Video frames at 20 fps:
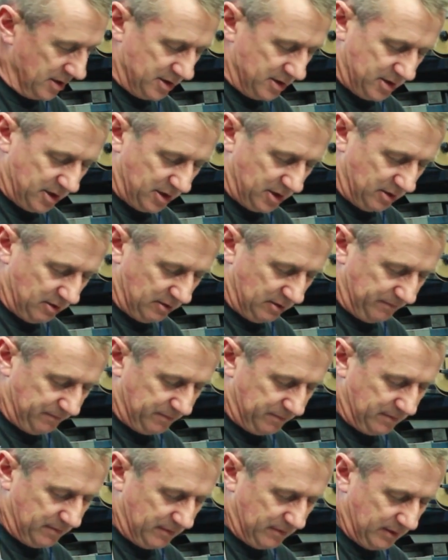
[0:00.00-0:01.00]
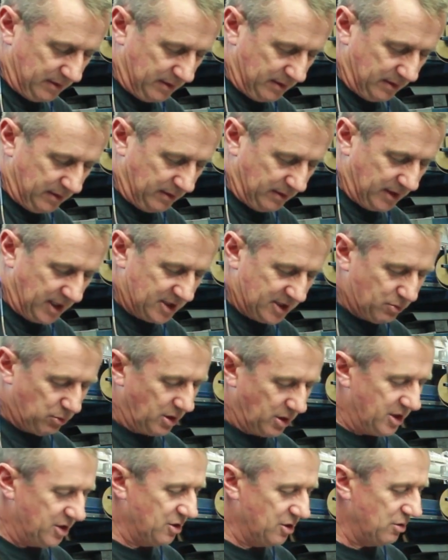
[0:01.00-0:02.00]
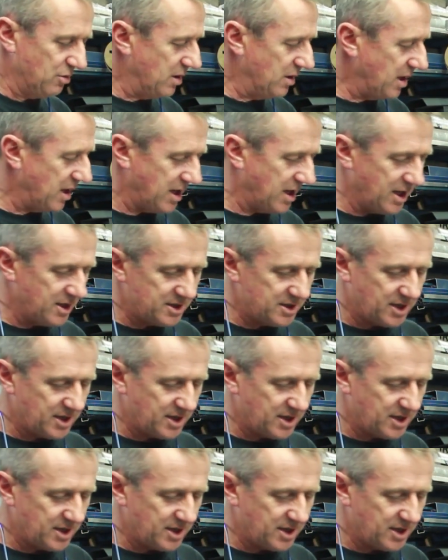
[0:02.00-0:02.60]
So that's what you do there.